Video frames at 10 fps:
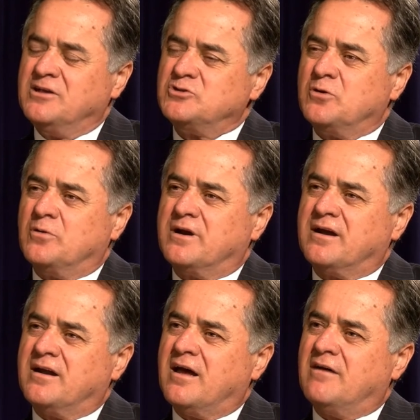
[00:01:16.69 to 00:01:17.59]
So we're
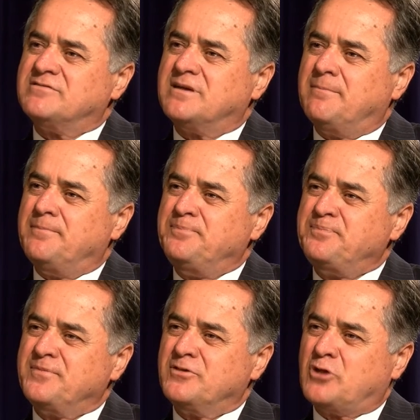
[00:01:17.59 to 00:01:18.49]
going to have some
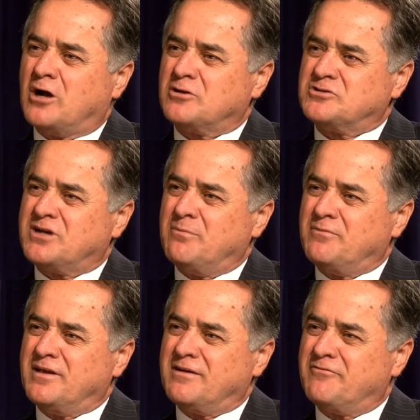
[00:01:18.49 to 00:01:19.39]
doctors
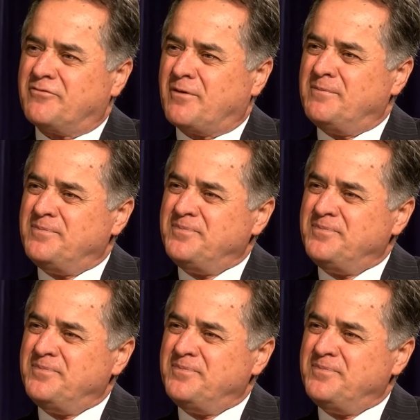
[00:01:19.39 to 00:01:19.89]
coming. says from. right